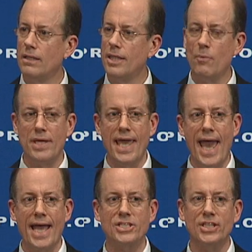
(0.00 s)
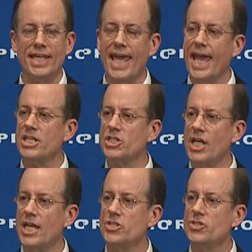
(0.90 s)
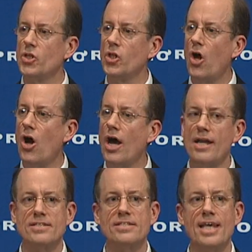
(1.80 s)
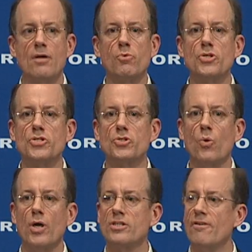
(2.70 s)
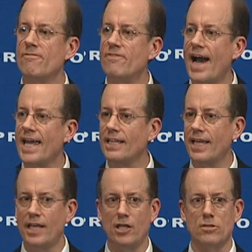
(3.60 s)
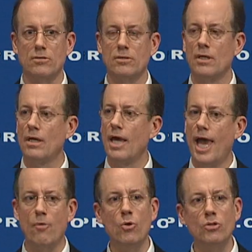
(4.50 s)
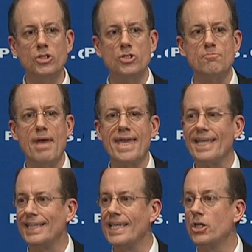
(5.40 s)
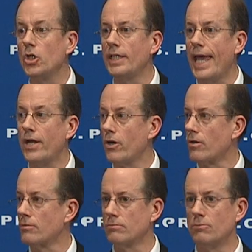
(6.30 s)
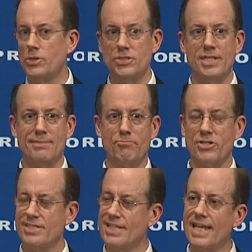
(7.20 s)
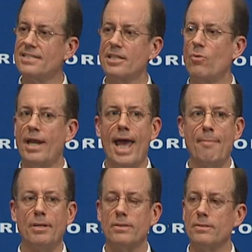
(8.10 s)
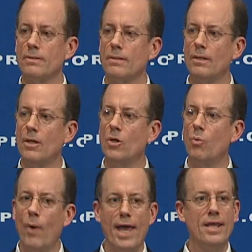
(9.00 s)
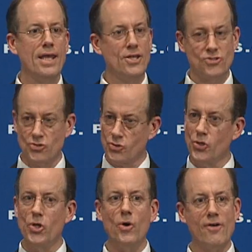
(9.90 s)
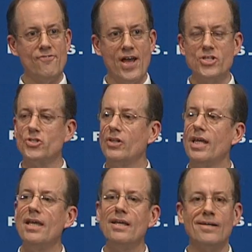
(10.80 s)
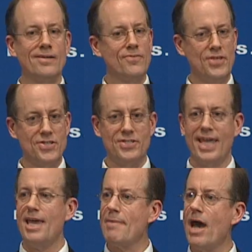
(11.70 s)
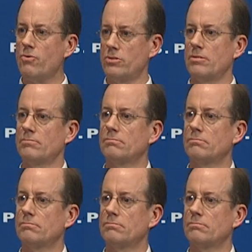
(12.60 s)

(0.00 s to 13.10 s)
that we can't, actually can't change the law and instead we're just going to violate it? And we'll just make it legal later, which is precisely what happened when it's true, eventually this came out.